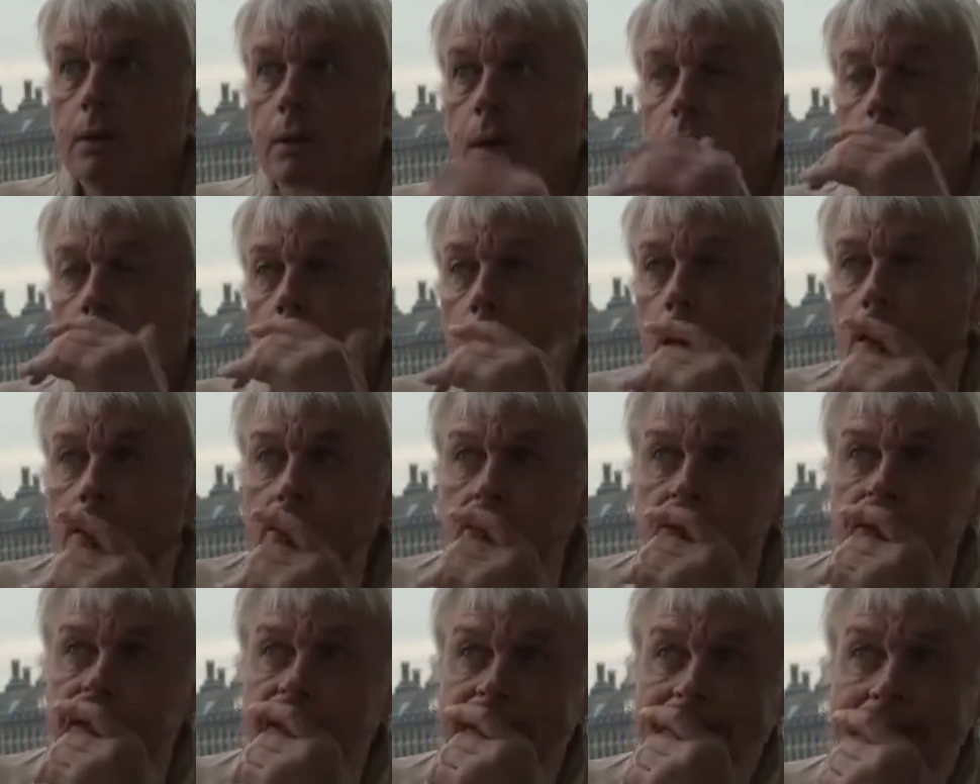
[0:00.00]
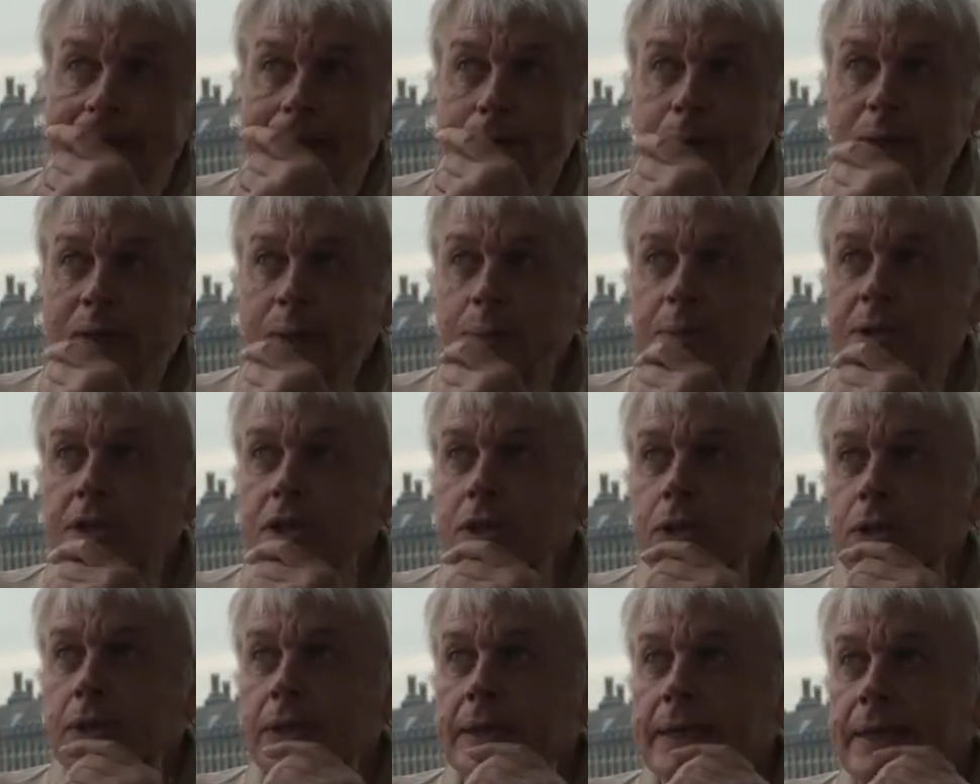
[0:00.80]
Oh, right, what can we
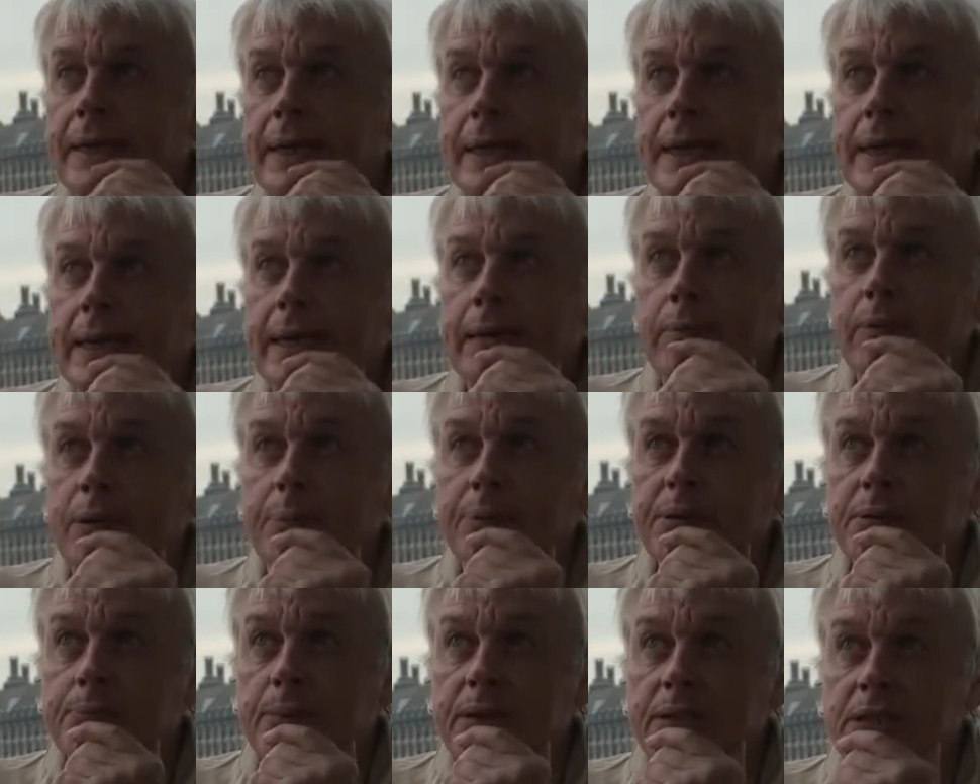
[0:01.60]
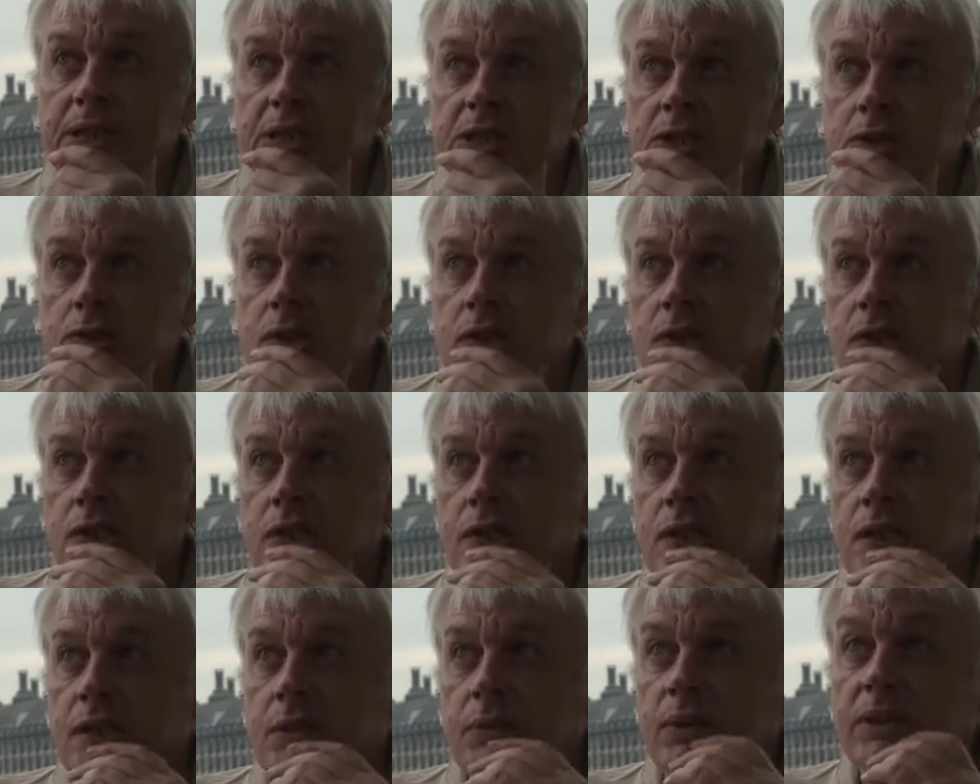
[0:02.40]
do there? Weapons of mass
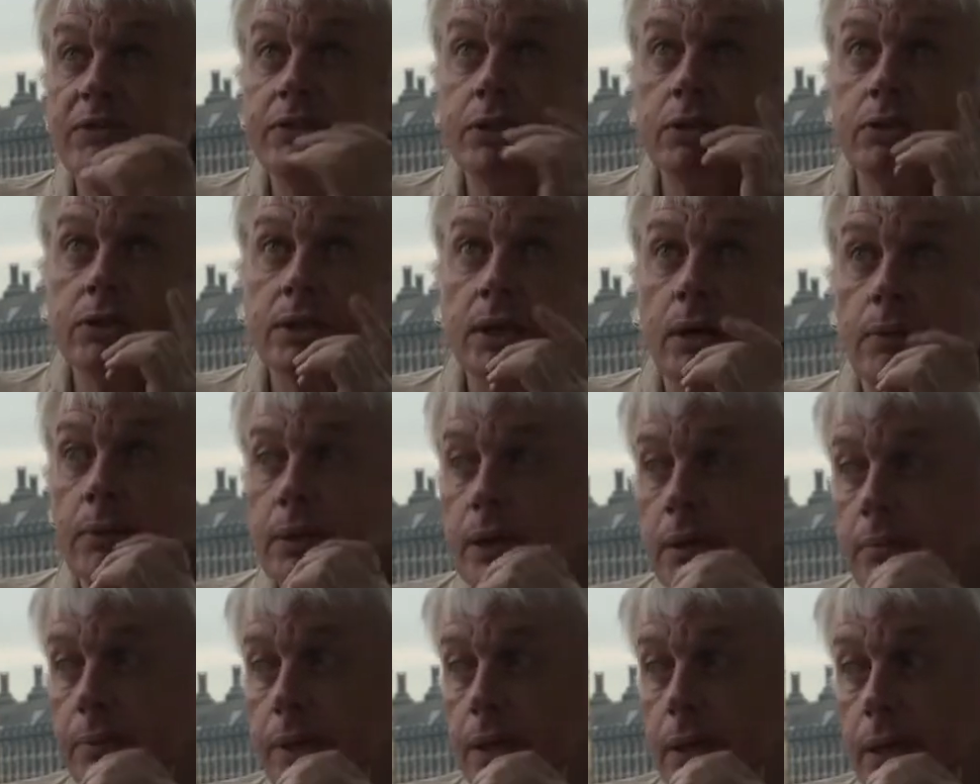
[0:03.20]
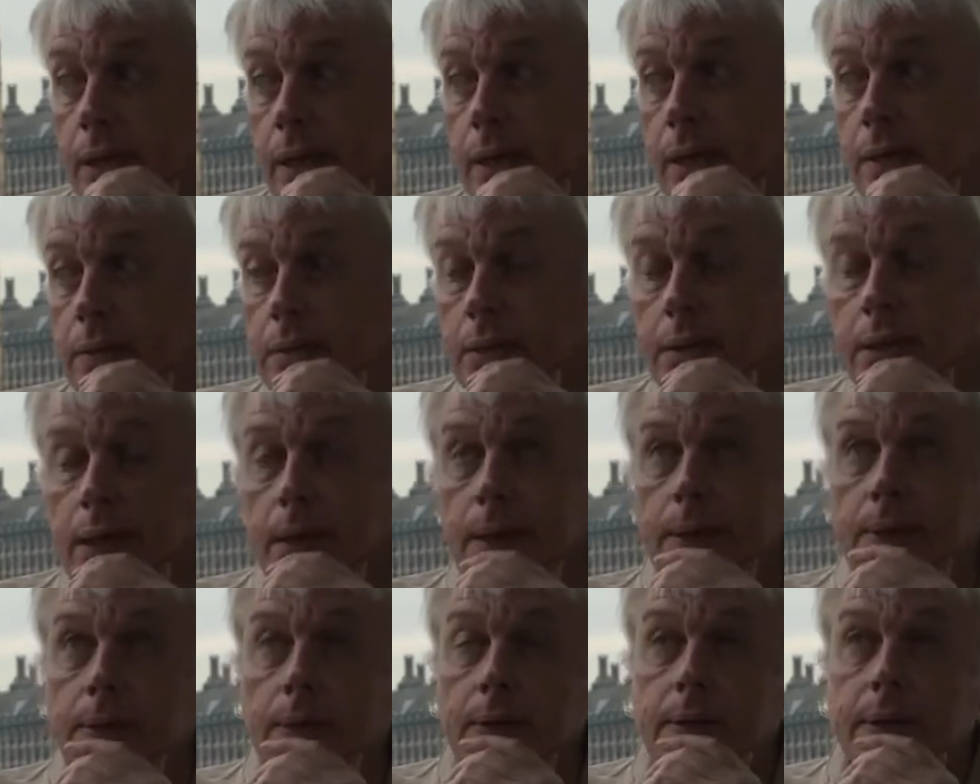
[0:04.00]
destruction, we've used that one, haven't we?
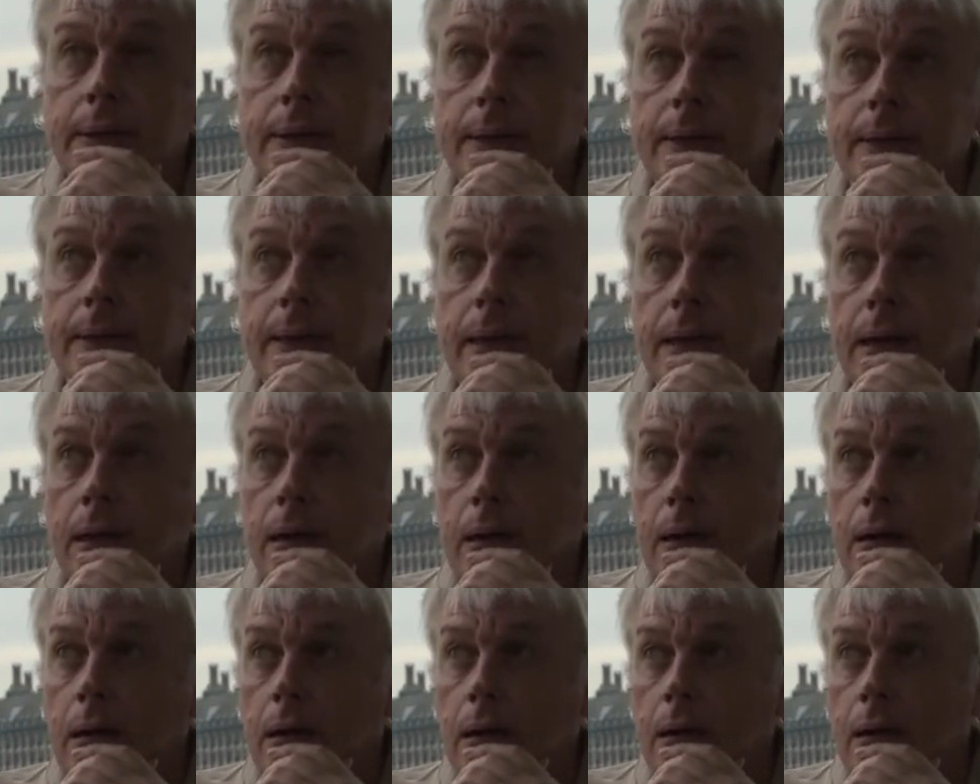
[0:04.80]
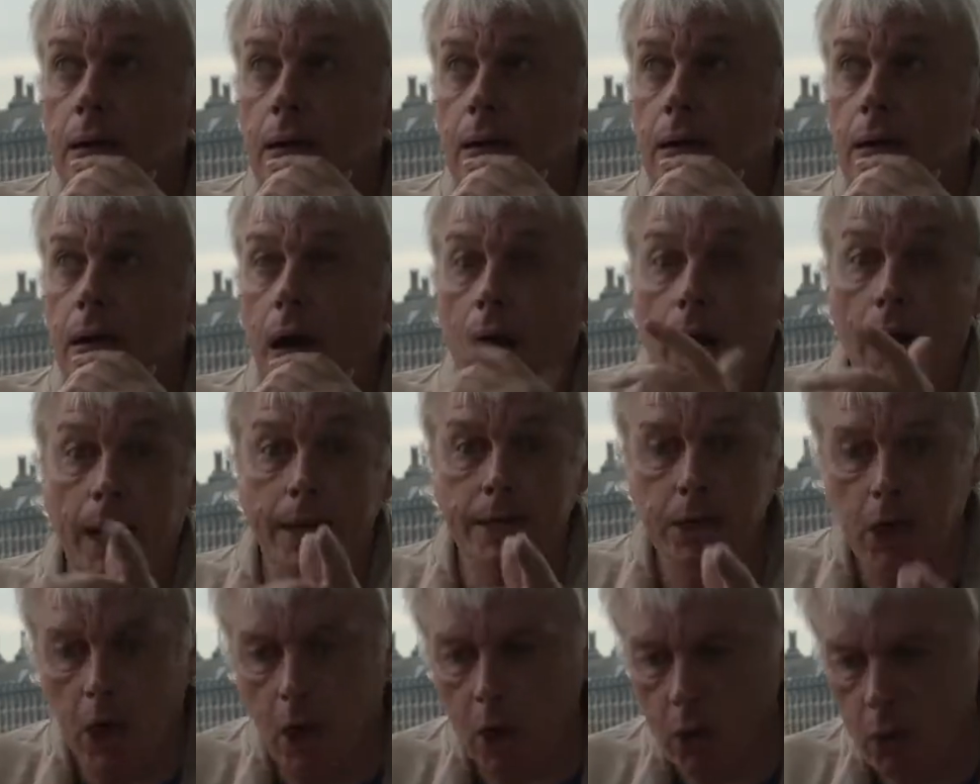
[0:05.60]
Yeah, okay.
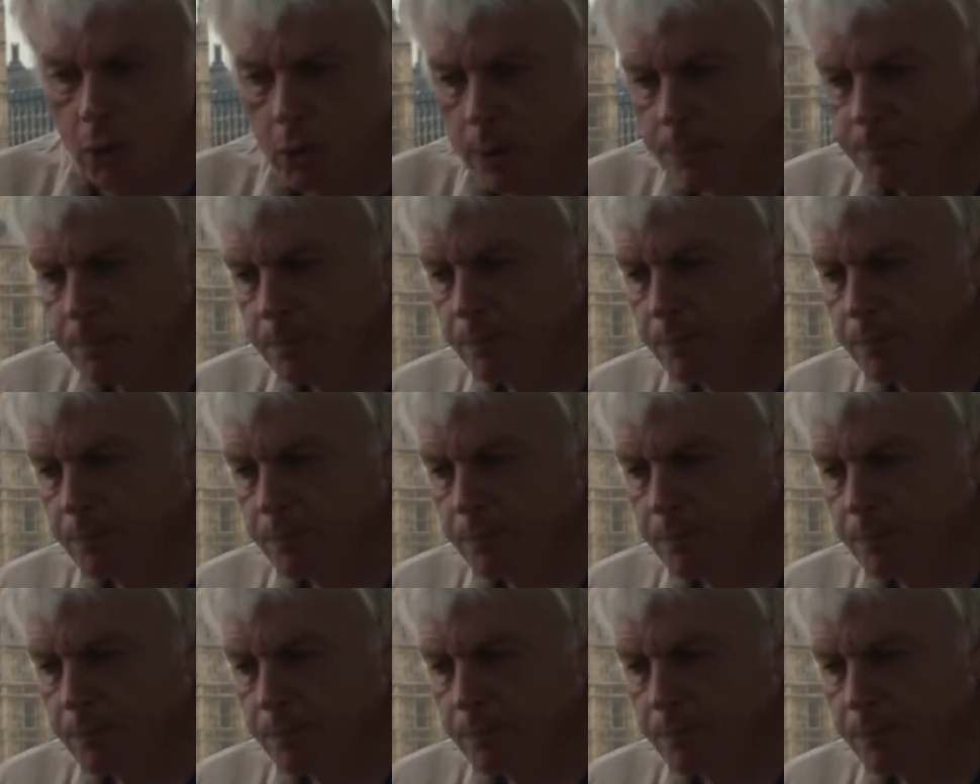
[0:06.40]
I know.